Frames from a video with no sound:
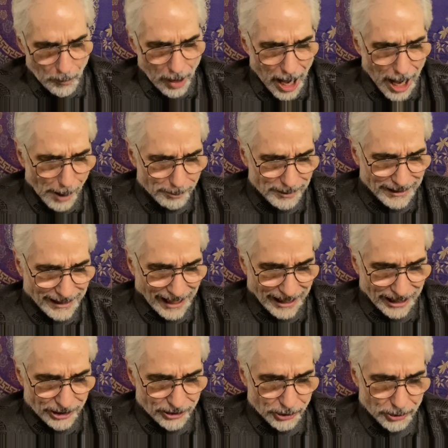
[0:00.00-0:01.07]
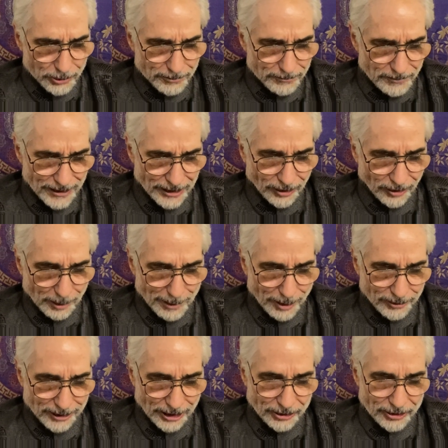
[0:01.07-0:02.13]
obligated do you feel
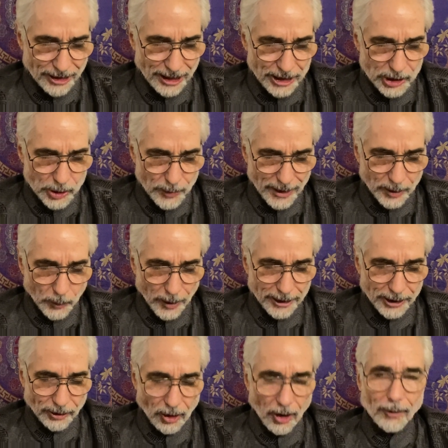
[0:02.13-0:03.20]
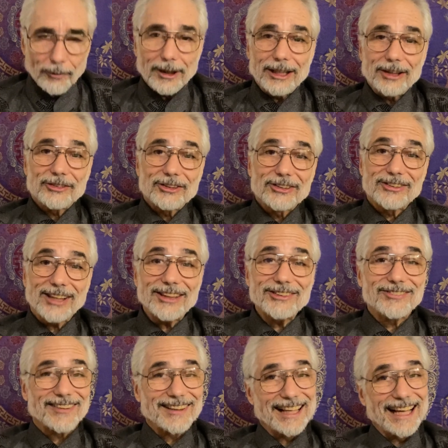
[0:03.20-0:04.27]
about continuing what you're already
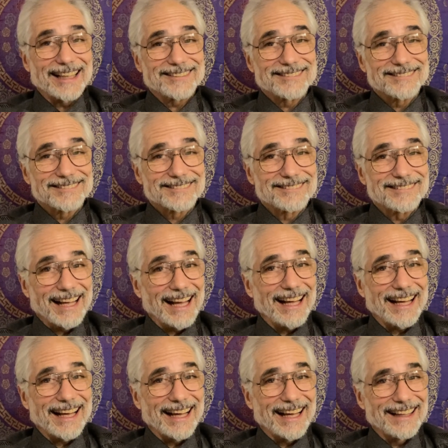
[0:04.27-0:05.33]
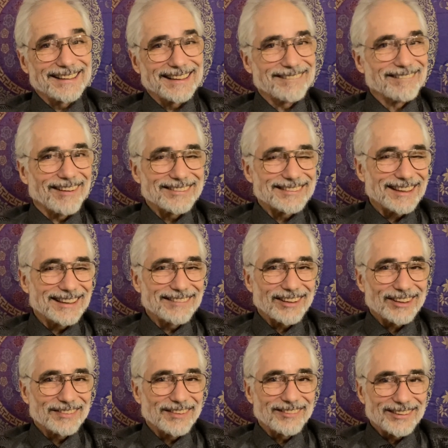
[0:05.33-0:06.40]
successful at? I remember I told you about
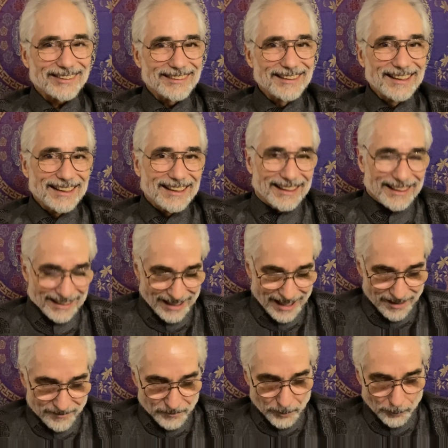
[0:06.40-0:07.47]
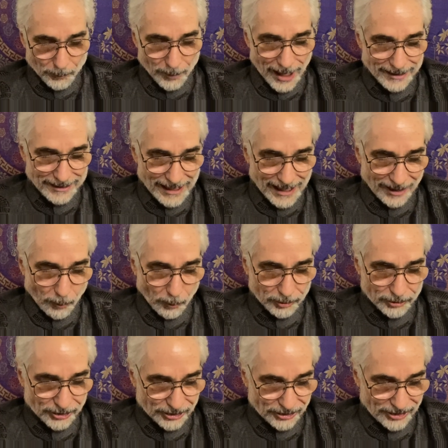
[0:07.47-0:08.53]
a few of them. Ride that old
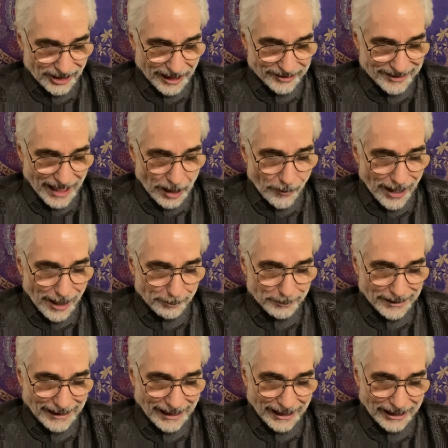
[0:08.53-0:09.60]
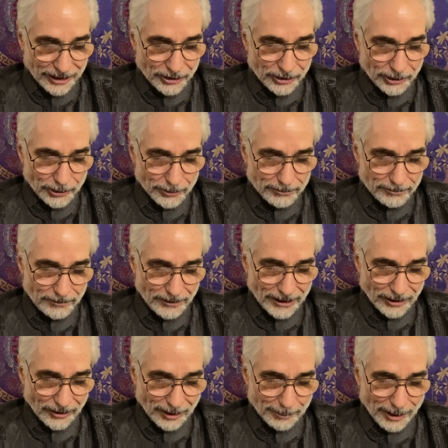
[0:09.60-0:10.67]
success. How obligated do you
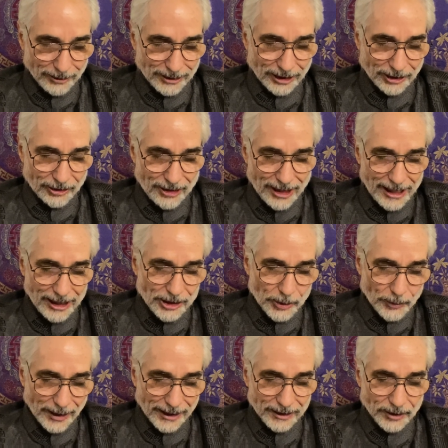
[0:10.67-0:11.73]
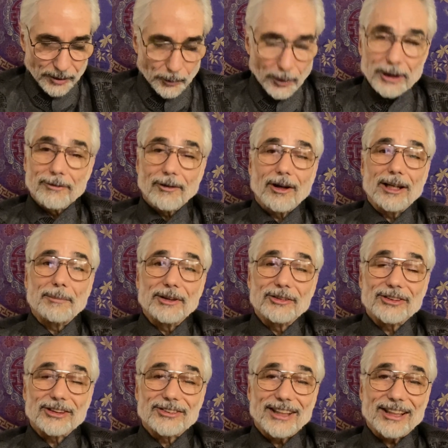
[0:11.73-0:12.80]
feel about continuing what you've already been
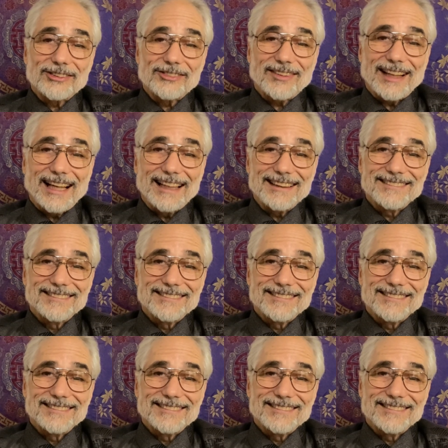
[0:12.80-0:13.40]
successful at?